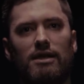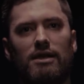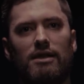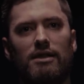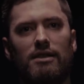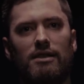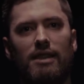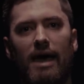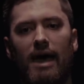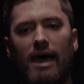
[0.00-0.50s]

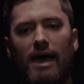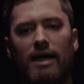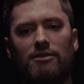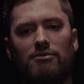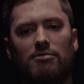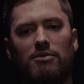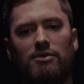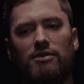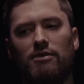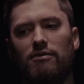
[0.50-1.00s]
and
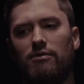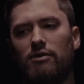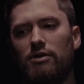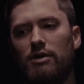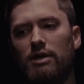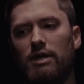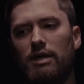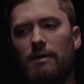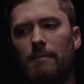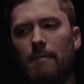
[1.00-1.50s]
that
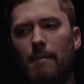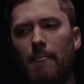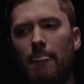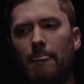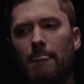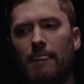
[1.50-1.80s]
specifically